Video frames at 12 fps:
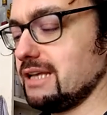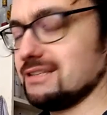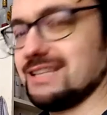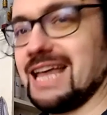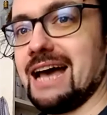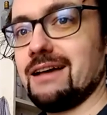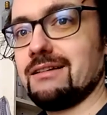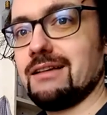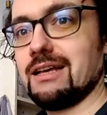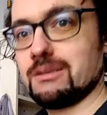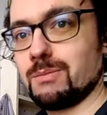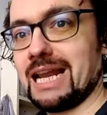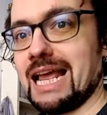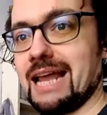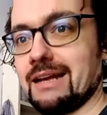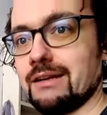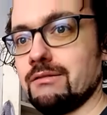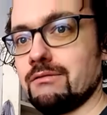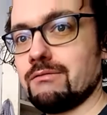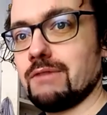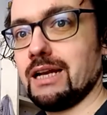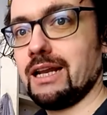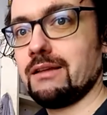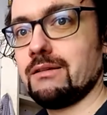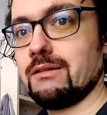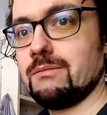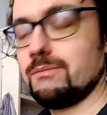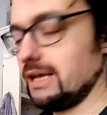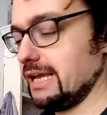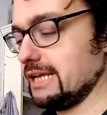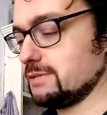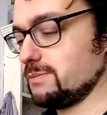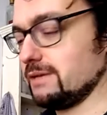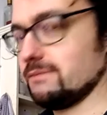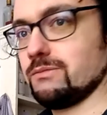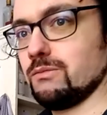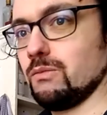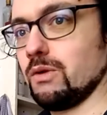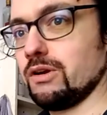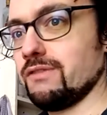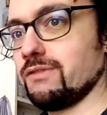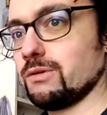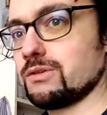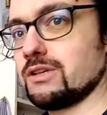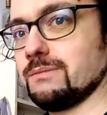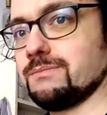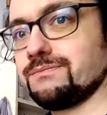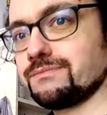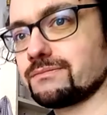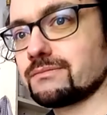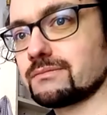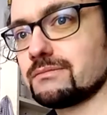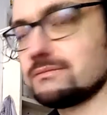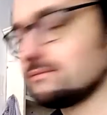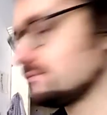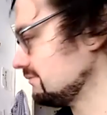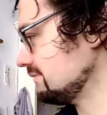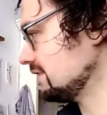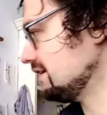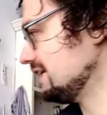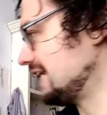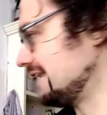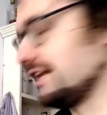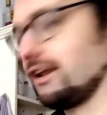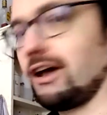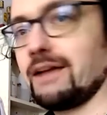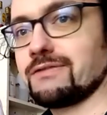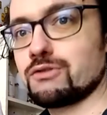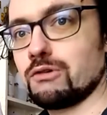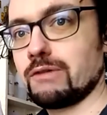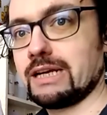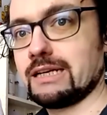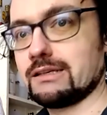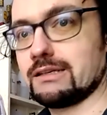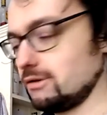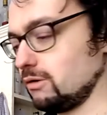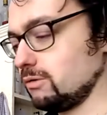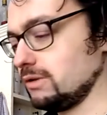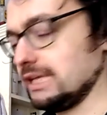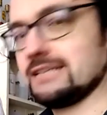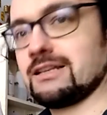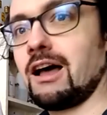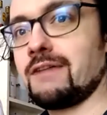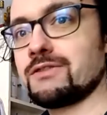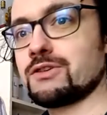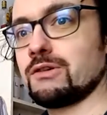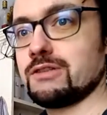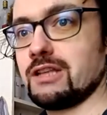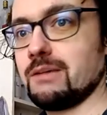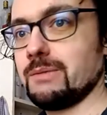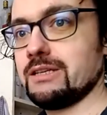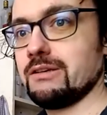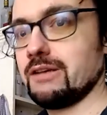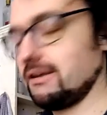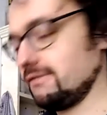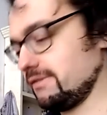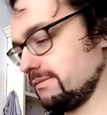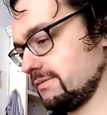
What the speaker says: that as a plan, really. But it's been wonderful to get the life drawings, all these life drawings that I've been doing over